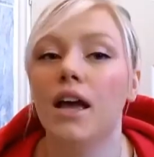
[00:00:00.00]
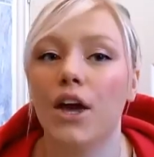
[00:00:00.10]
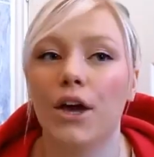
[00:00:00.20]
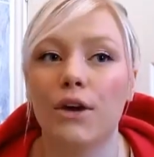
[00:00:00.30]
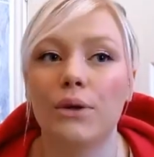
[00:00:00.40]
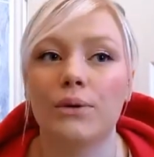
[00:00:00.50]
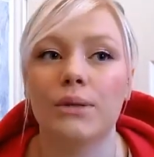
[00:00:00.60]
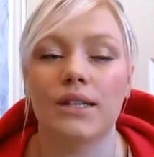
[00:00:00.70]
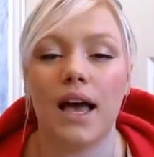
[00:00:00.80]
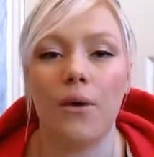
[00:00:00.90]

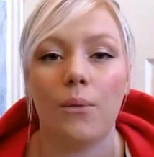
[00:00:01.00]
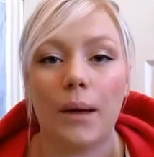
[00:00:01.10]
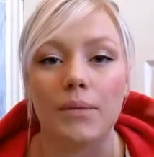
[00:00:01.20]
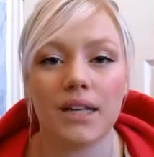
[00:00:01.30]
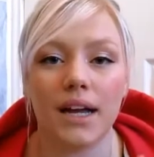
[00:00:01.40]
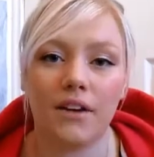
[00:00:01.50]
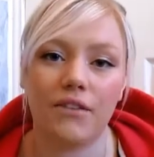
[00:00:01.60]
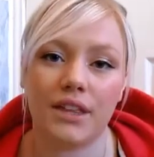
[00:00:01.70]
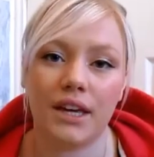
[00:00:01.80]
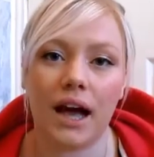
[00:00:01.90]
whose website and
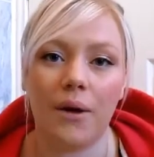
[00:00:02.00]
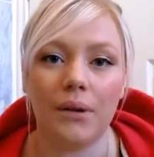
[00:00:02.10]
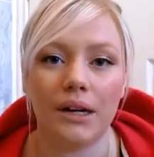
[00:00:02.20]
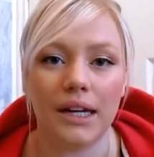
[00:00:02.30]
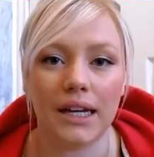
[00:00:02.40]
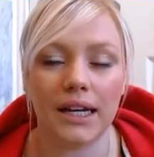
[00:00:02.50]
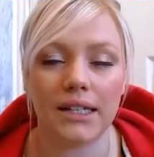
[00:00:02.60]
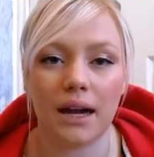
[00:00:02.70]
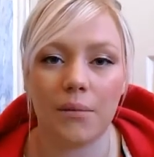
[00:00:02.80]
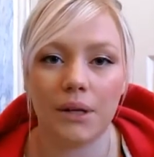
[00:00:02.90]
everything I will link
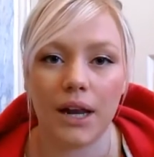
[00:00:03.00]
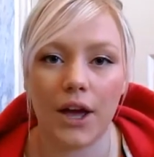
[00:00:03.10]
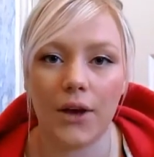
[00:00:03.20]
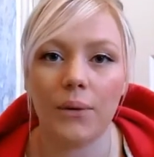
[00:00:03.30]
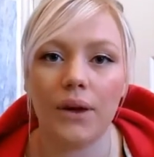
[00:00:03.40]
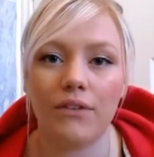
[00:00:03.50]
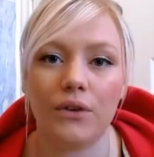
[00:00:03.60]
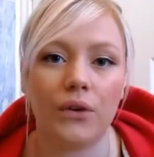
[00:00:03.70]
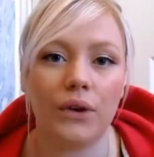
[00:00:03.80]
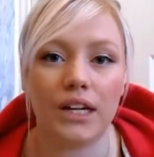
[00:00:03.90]
down below if
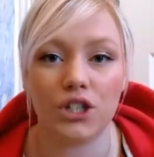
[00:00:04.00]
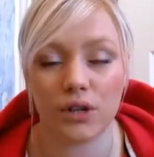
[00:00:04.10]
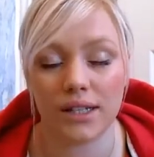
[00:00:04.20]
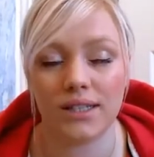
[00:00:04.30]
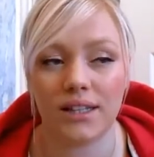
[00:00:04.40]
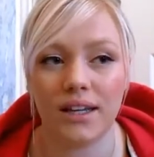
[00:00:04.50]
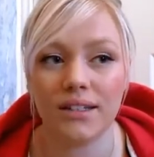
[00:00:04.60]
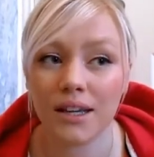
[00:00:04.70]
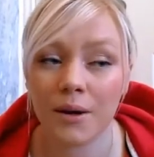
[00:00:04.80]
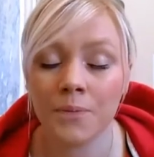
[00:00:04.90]
you're interested.